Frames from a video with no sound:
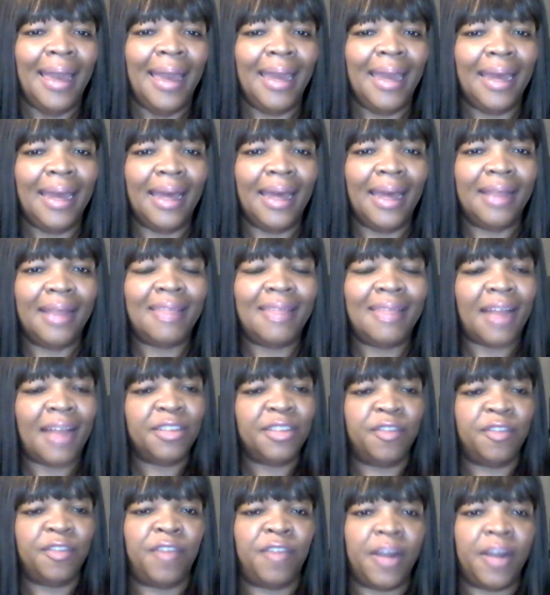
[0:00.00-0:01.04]
And that's
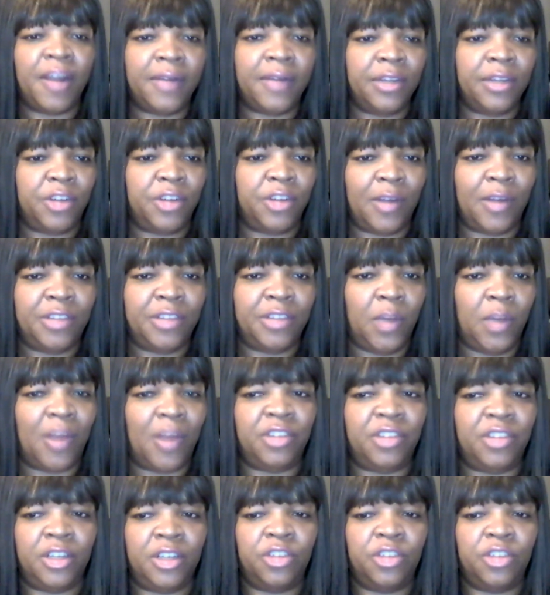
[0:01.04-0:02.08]
a very interesting
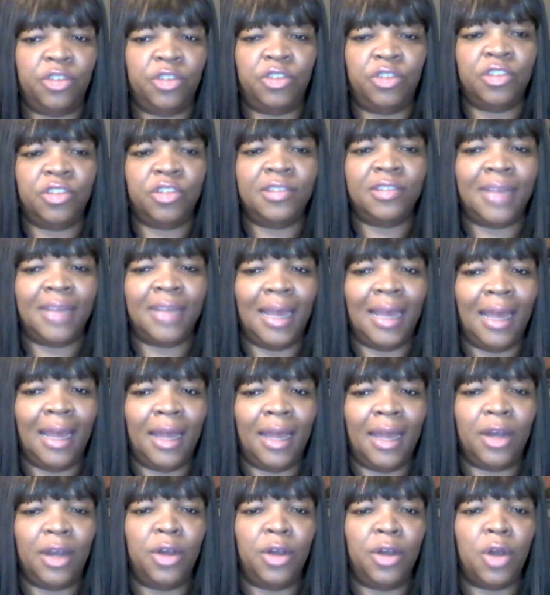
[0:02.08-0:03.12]
question because you just
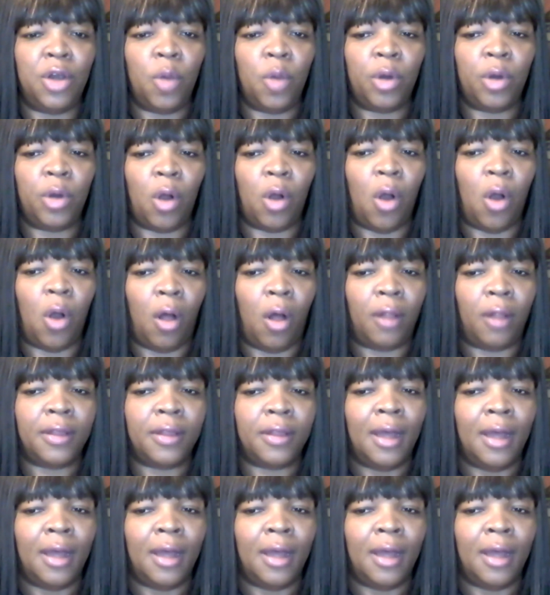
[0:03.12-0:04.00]
can't know it all.